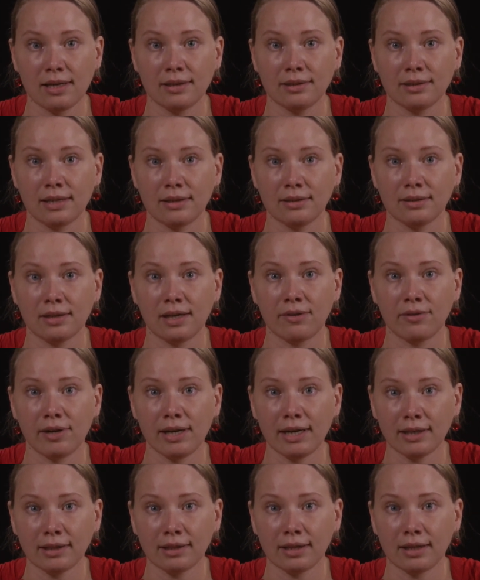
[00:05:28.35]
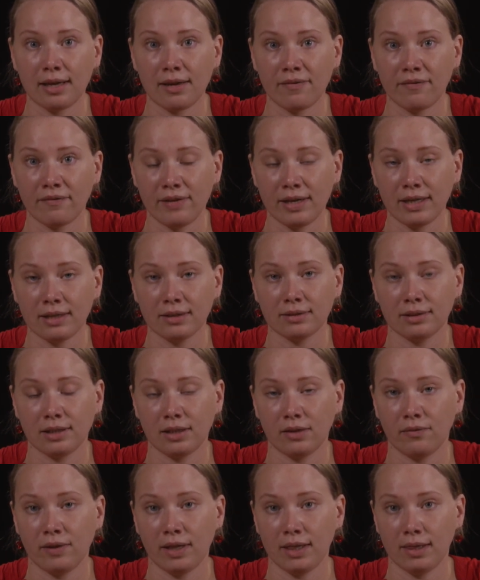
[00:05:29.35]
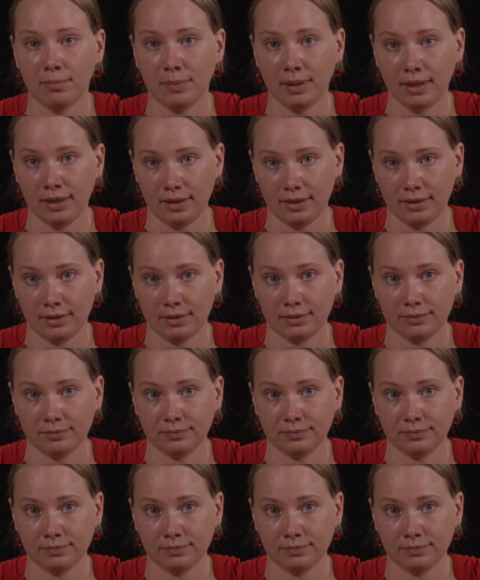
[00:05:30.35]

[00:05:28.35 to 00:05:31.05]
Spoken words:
that directly affect their well-being,